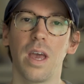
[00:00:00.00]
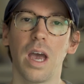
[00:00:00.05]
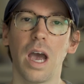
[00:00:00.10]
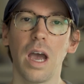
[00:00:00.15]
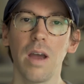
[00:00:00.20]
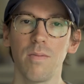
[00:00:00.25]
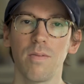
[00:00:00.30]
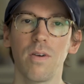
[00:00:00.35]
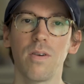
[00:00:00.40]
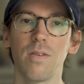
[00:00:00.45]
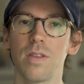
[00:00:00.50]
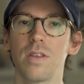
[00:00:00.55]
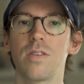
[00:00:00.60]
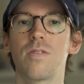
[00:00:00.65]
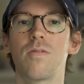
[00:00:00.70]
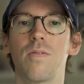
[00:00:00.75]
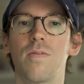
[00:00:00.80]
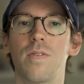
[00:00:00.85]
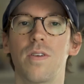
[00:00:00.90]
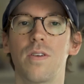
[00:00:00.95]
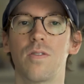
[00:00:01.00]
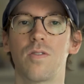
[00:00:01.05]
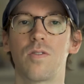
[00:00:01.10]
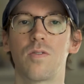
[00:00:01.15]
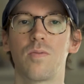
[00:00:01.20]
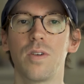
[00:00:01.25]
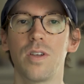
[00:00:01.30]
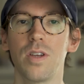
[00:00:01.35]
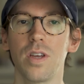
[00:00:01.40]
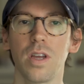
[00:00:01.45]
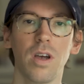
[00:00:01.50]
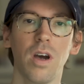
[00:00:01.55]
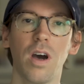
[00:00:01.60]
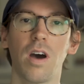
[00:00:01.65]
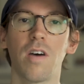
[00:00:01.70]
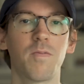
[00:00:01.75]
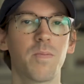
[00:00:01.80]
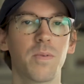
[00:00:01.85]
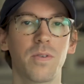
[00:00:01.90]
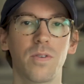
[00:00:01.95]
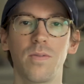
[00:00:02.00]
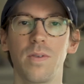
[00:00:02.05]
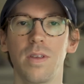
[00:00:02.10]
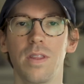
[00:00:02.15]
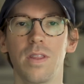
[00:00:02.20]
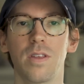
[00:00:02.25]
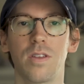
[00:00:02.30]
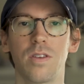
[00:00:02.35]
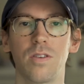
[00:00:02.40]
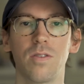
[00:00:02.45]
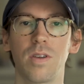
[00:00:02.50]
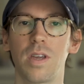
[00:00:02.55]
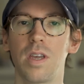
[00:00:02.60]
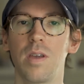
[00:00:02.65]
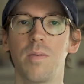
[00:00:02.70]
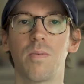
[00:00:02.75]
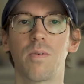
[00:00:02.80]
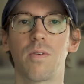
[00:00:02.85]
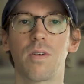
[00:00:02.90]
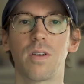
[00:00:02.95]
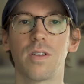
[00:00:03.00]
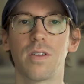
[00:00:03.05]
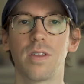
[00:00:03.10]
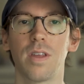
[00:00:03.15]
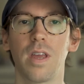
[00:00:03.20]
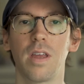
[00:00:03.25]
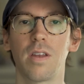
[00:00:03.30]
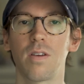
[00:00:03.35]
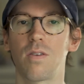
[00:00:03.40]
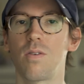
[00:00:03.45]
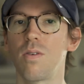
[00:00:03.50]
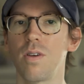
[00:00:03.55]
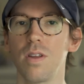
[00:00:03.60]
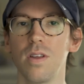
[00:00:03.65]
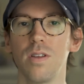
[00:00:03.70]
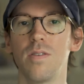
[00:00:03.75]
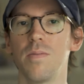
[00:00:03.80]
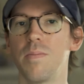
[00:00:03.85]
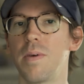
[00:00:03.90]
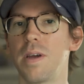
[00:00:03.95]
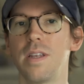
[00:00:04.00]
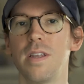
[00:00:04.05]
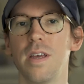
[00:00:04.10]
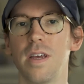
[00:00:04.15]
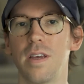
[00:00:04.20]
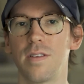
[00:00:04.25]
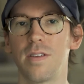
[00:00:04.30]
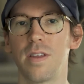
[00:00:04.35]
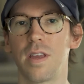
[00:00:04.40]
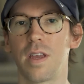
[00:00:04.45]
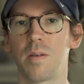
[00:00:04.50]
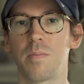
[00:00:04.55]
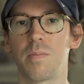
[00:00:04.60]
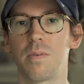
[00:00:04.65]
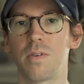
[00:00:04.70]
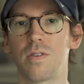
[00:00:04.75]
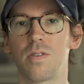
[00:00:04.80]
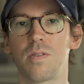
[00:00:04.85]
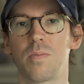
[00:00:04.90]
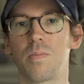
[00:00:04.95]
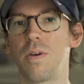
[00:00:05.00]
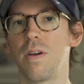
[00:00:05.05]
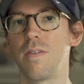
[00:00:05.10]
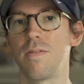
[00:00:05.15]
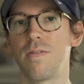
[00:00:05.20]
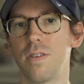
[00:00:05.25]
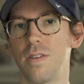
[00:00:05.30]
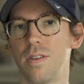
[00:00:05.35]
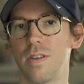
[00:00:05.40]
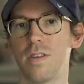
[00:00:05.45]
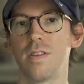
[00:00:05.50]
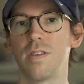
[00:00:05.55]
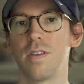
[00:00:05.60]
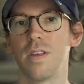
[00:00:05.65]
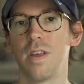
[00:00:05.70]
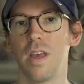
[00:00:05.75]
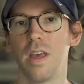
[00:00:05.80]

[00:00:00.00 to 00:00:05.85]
I wrote this review switching off between the two keyboards, and according to my testing and personal preferences,